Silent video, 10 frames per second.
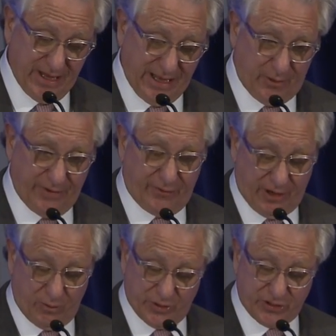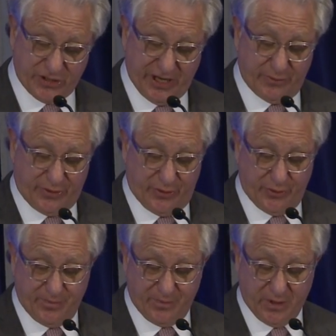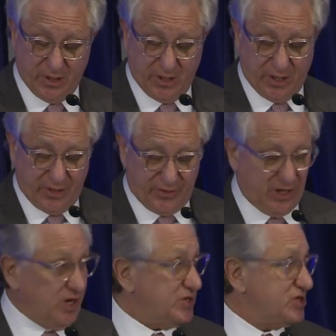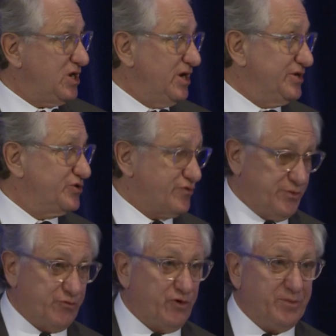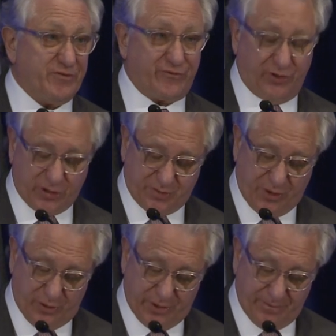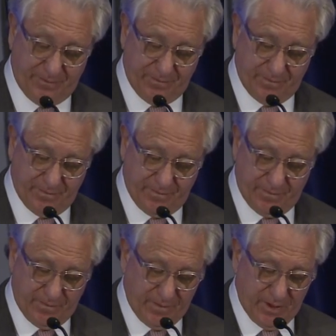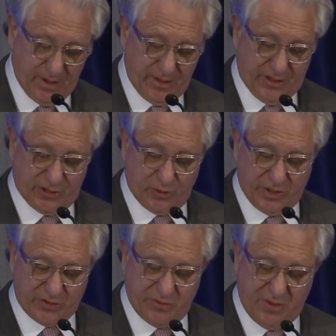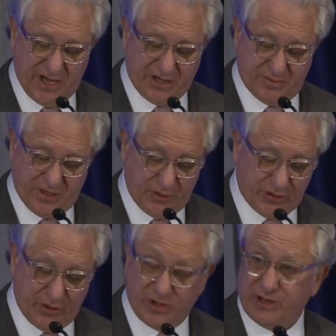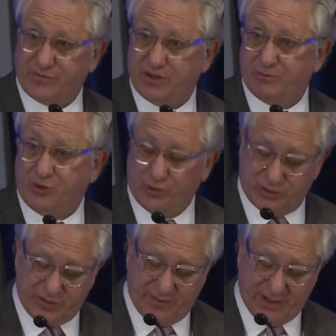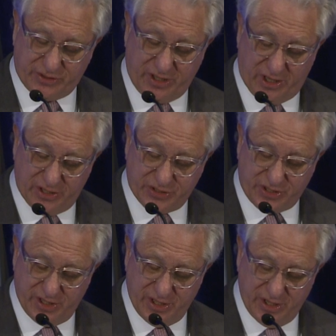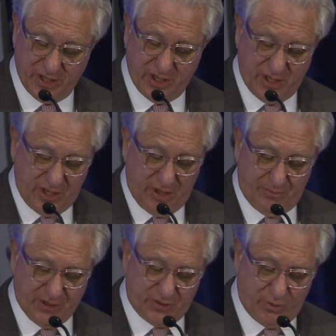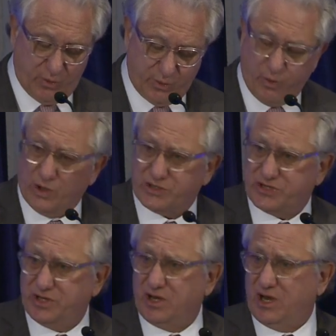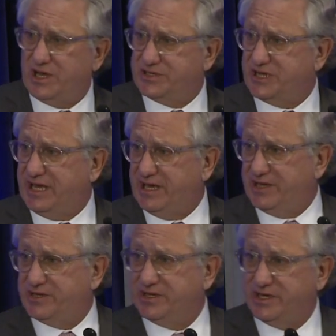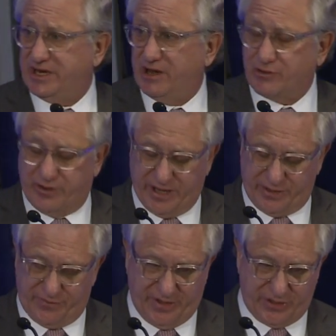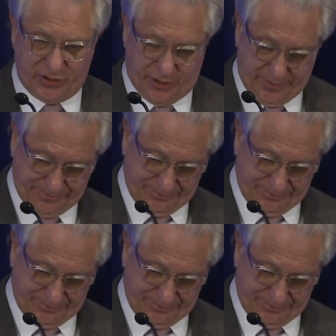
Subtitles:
However, I want to share with you the last lines from the Robert Frost poem that has always reminded me not only of the importance of our task, but what still lies ahead in our grand adventure.